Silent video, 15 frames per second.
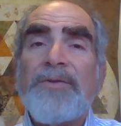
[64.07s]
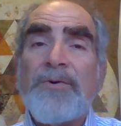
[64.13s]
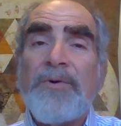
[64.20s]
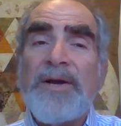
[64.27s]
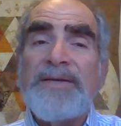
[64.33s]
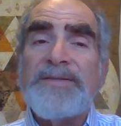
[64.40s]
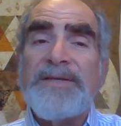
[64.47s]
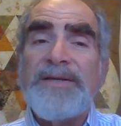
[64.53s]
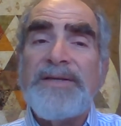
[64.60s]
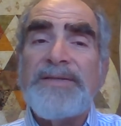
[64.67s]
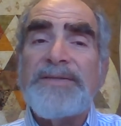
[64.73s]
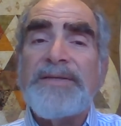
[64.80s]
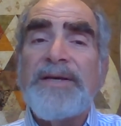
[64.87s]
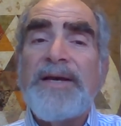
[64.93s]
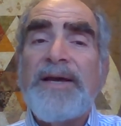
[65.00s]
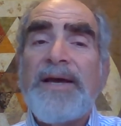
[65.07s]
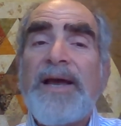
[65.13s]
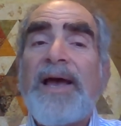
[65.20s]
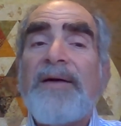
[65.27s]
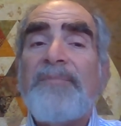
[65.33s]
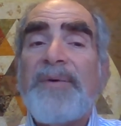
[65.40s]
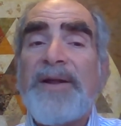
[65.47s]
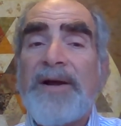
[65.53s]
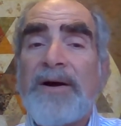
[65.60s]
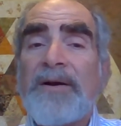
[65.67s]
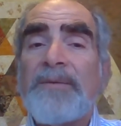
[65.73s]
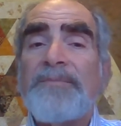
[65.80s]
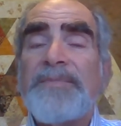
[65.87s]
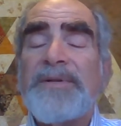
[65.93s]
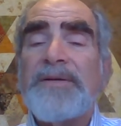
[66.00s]
crises have been
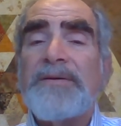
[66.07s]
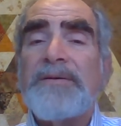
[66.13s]
harmed.